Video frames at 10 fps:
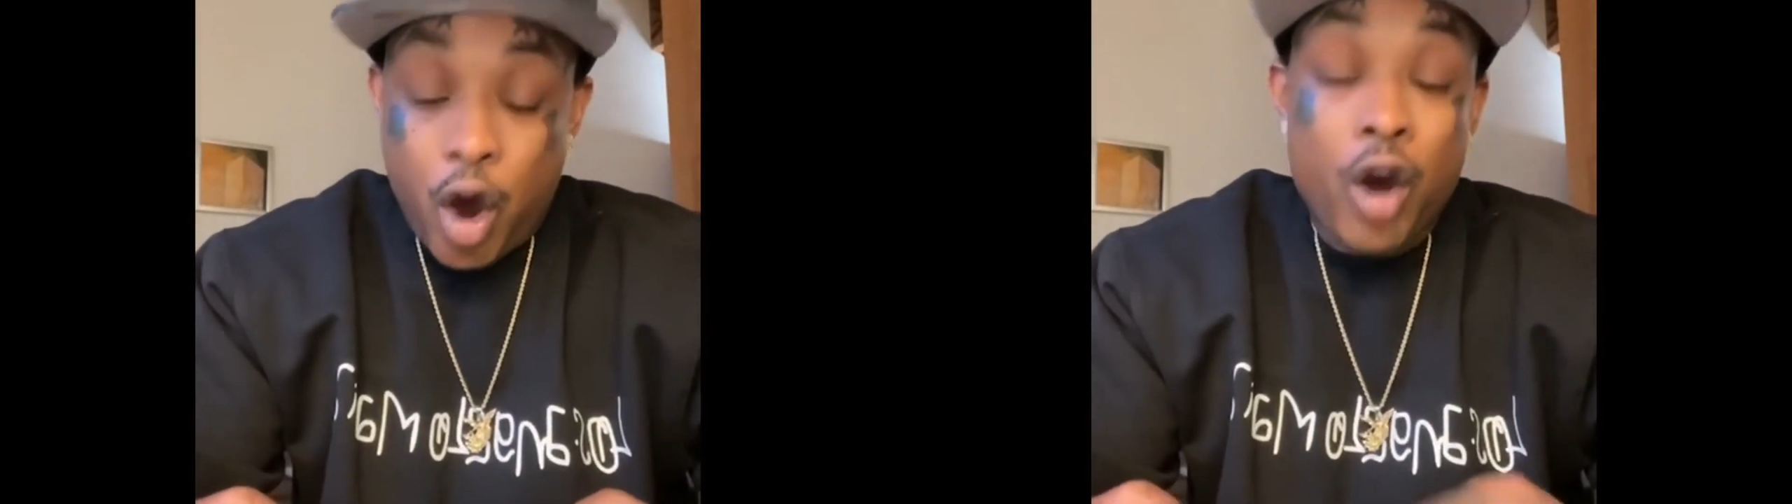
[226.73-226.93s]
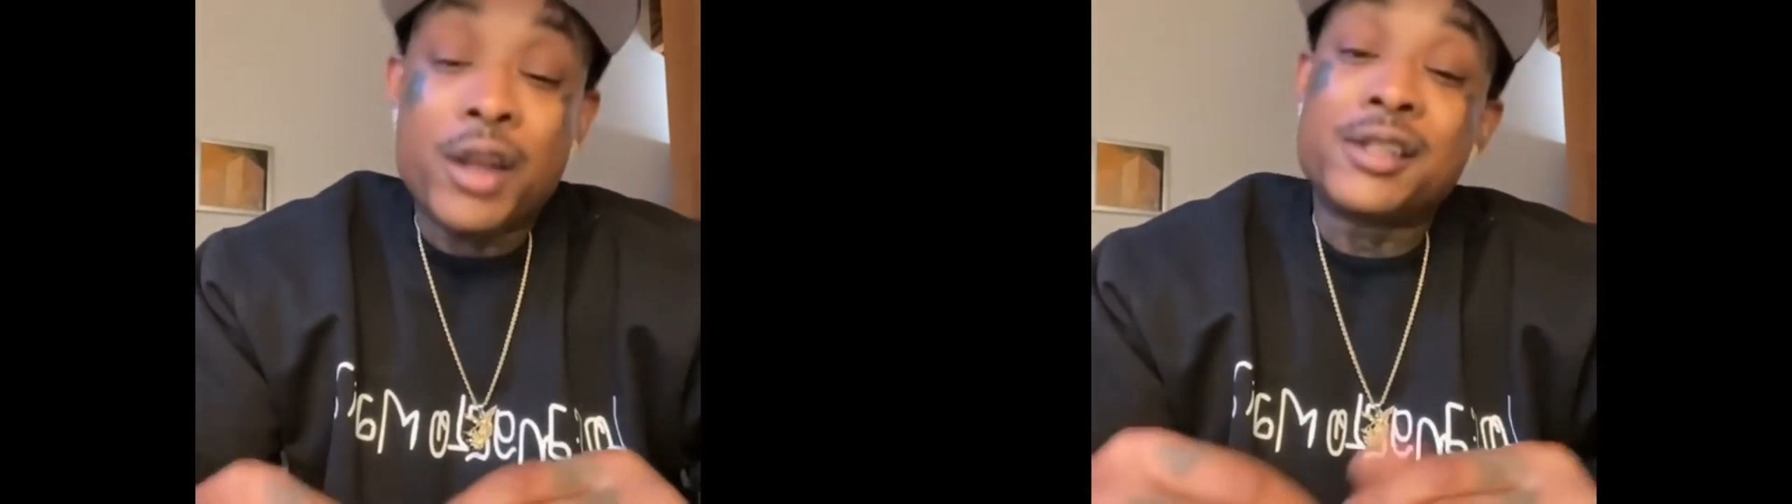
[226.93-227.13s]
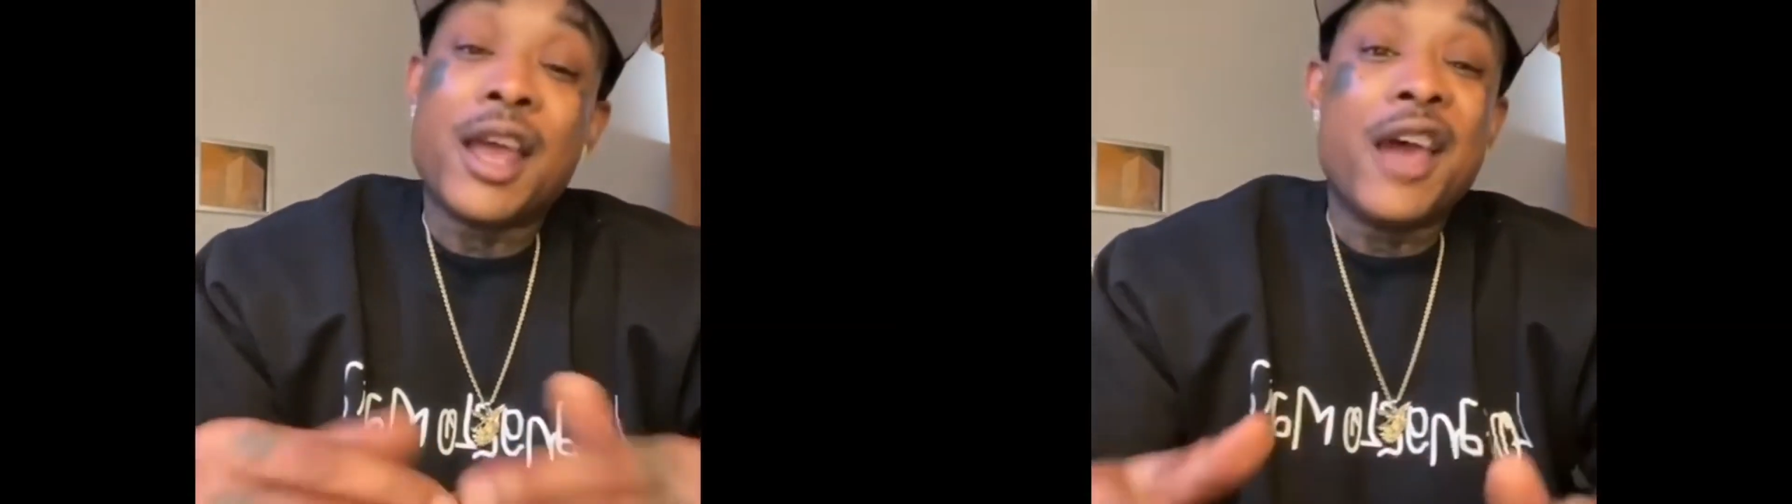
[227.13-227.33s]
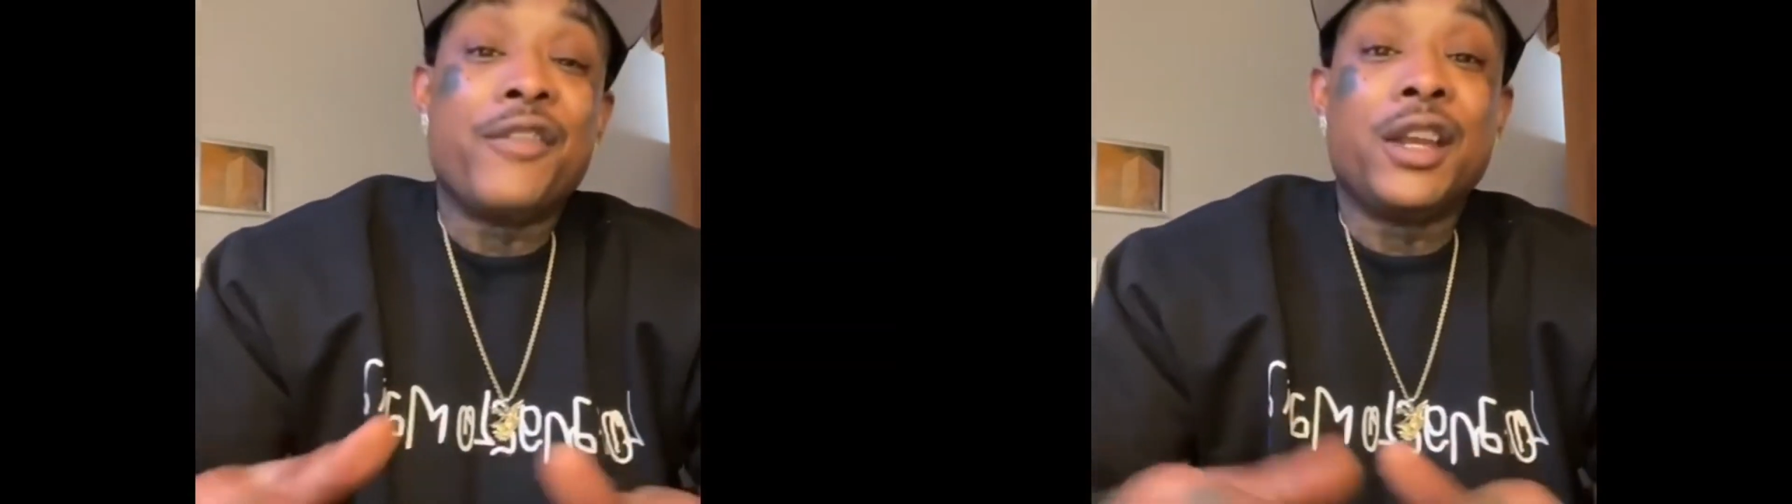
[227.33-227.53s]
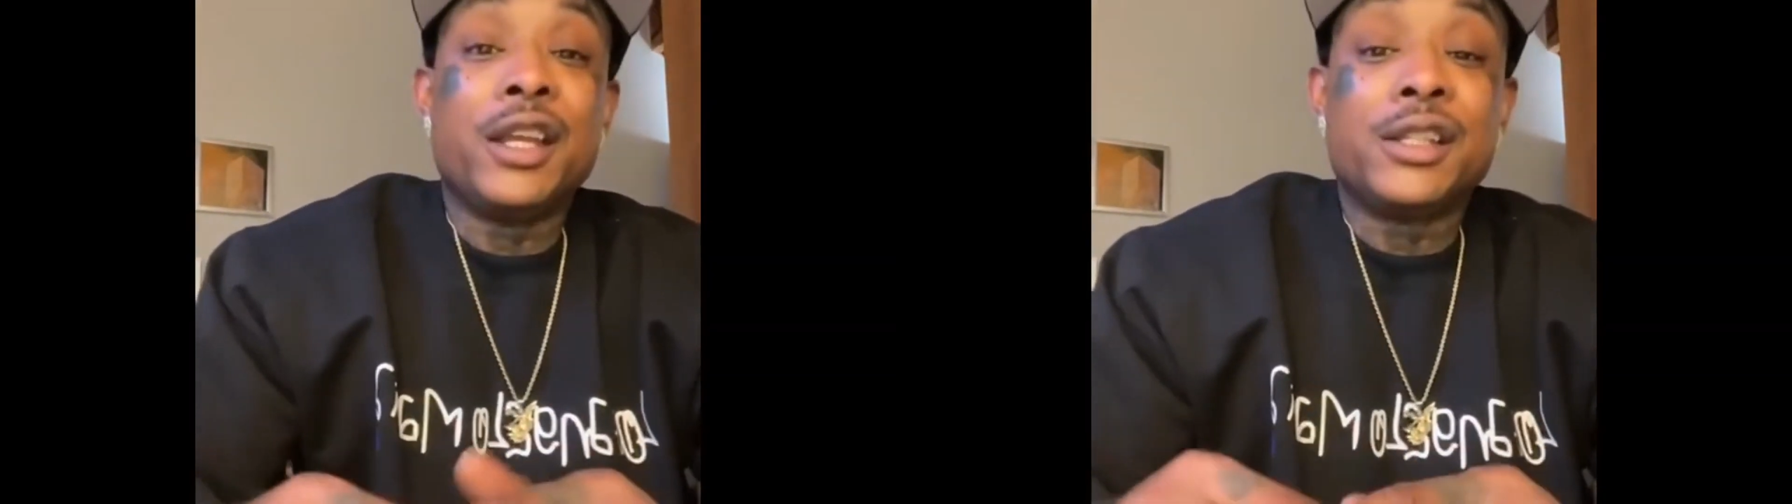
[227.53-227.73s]
all this
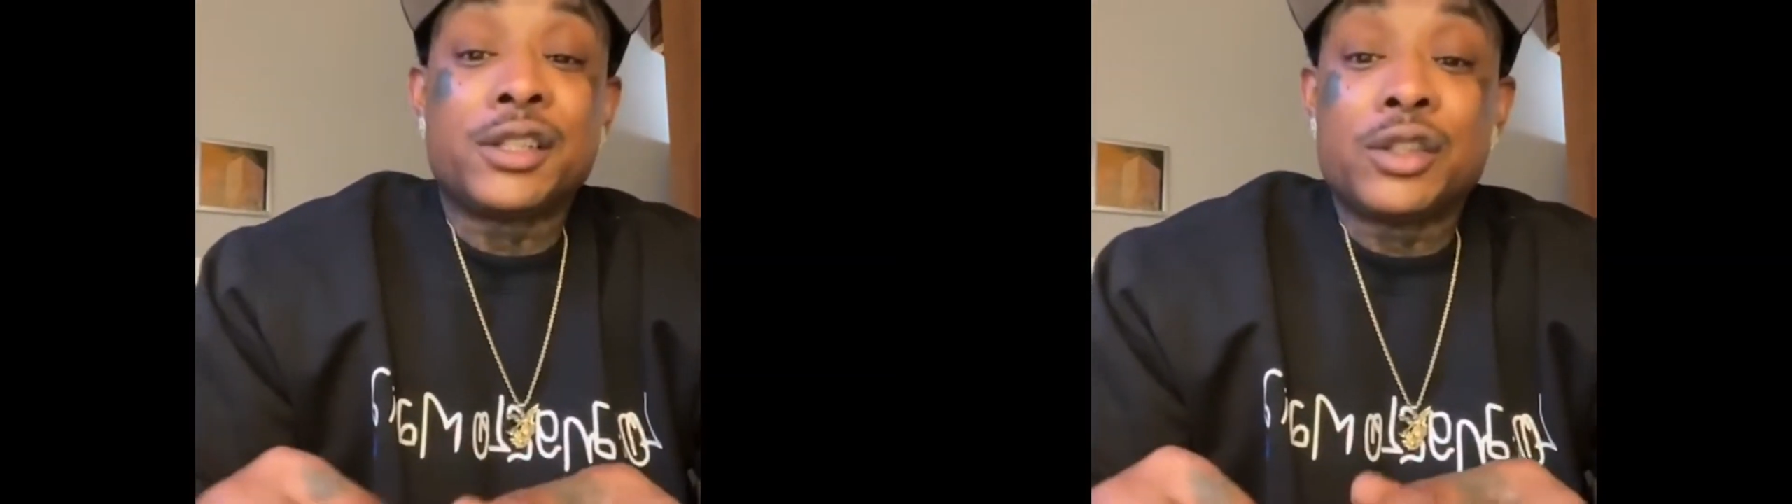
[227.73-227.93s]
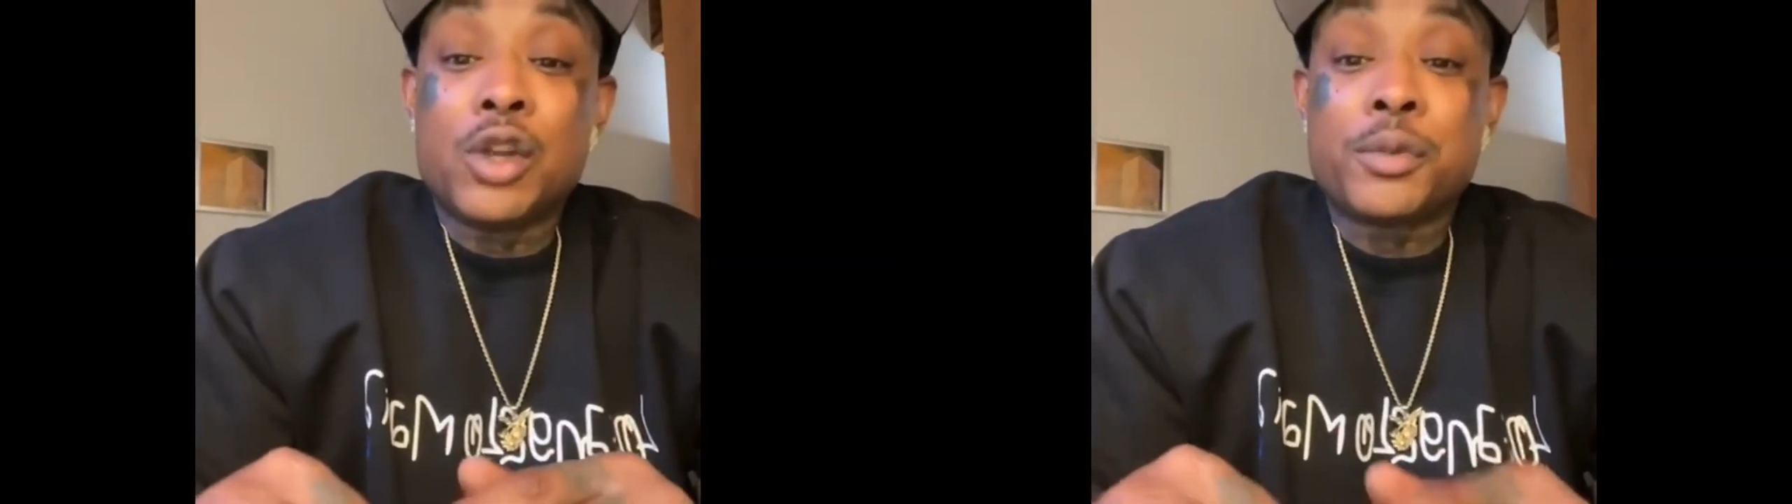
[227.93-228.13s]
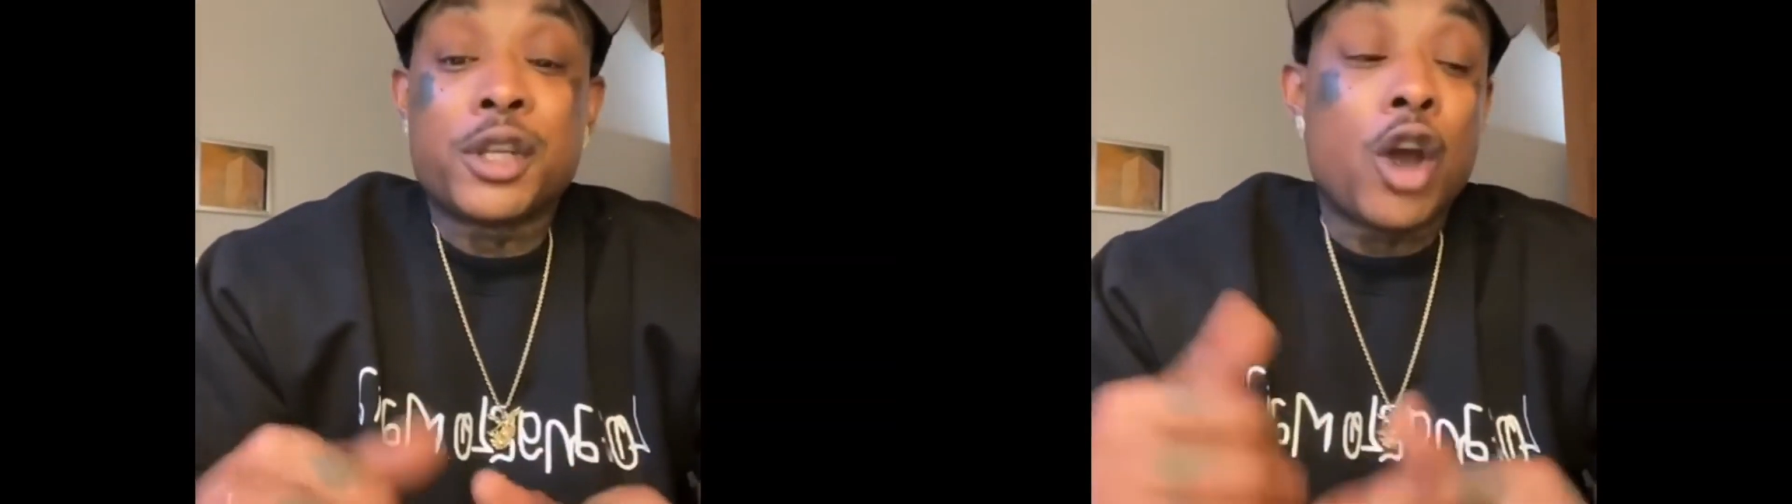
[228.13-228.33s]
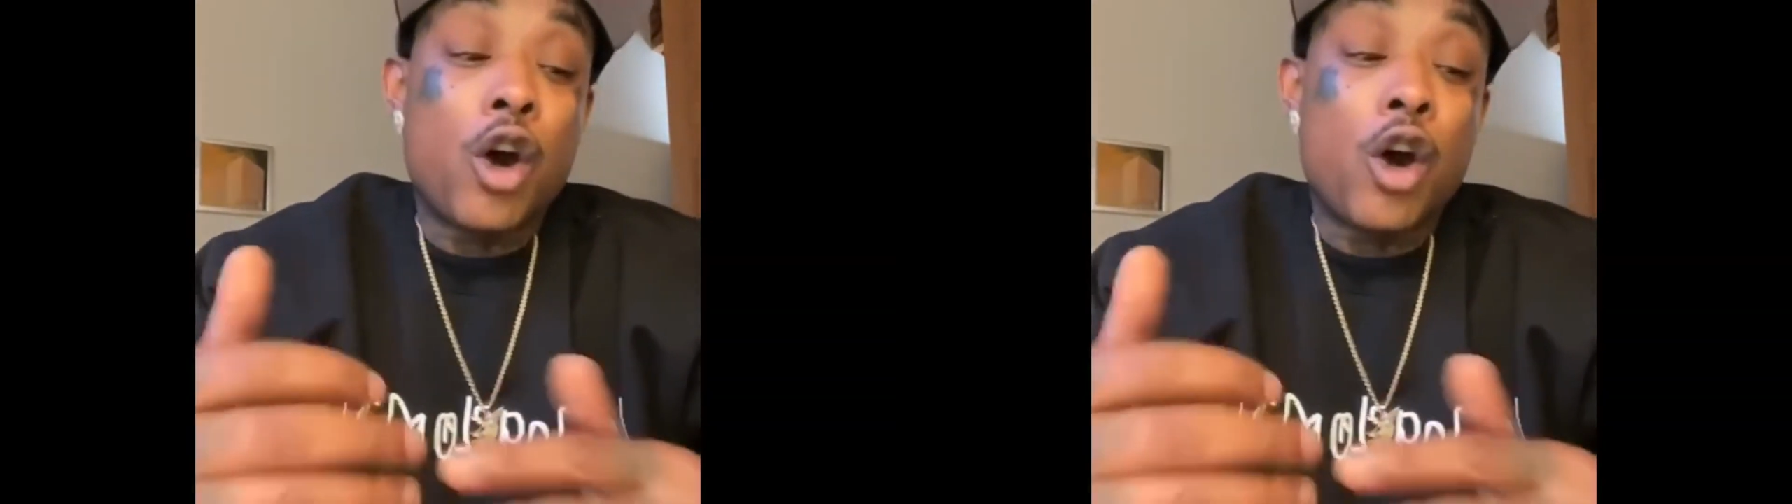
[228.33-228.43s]
evidence, you know I'm saying?